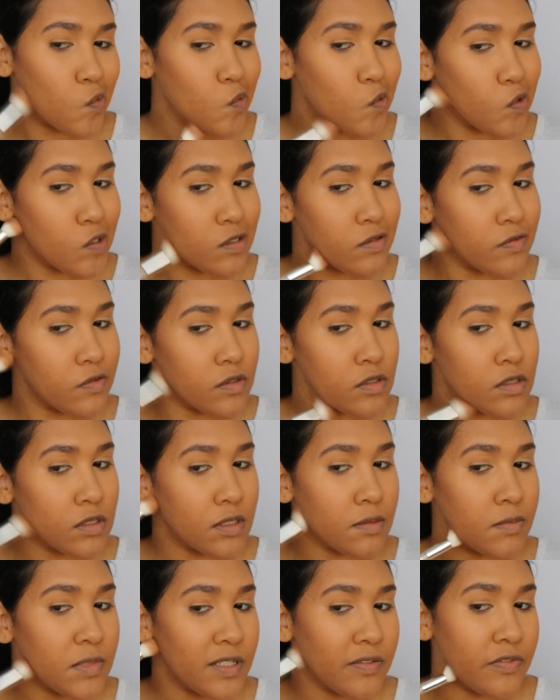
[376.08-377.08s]
just for
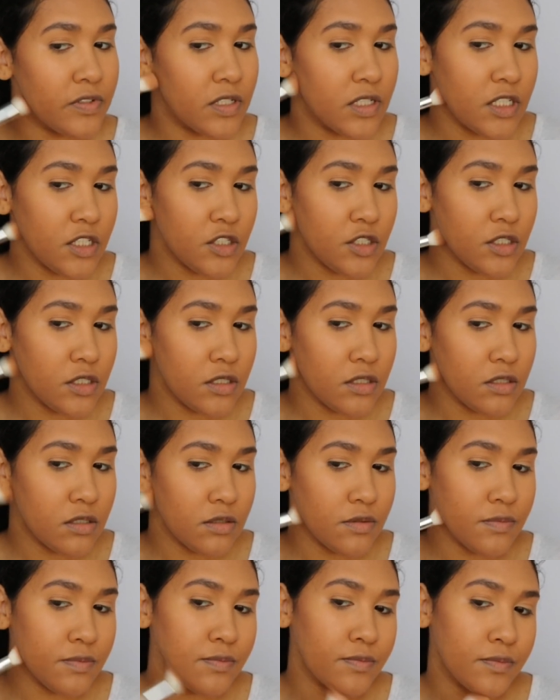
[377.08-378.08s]
some
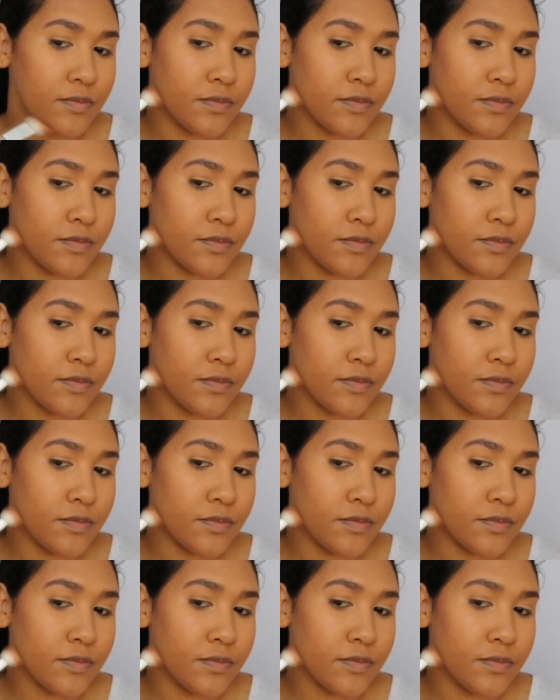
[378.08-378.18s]
definition.